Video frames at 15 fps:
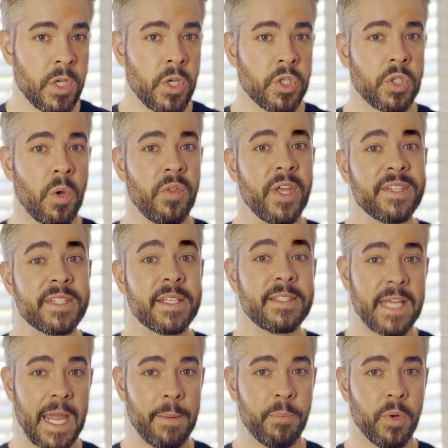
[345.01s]
So in this
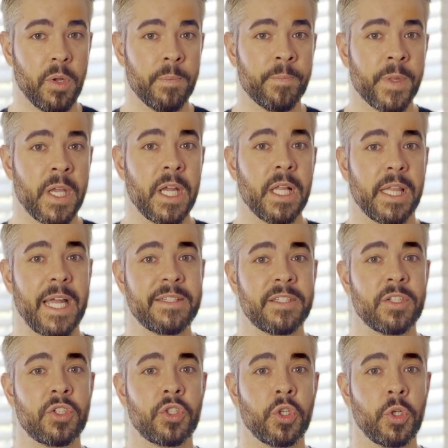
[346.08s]
example, let's
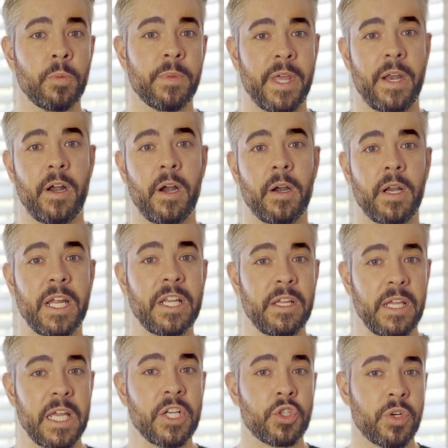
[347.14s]
assume that our
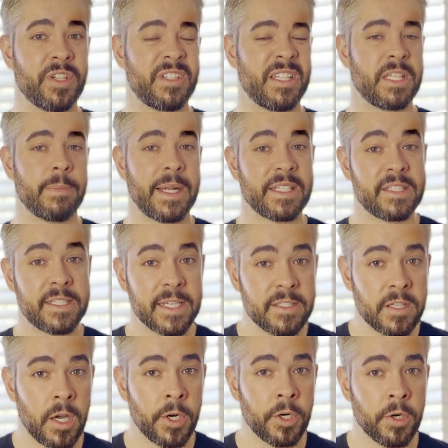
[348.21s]
interest is about six
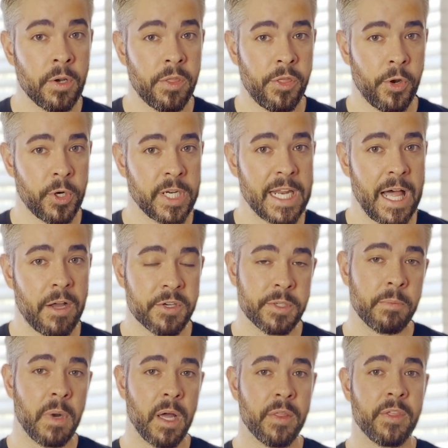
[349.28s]
hundred thirty dollars a
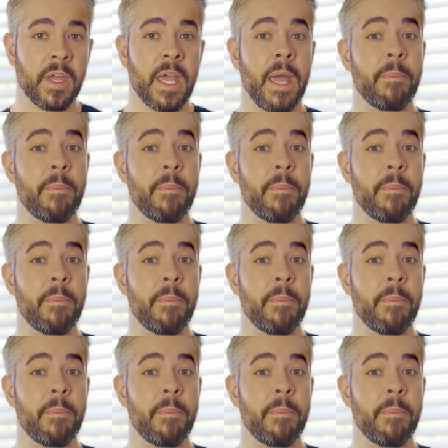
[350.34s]
month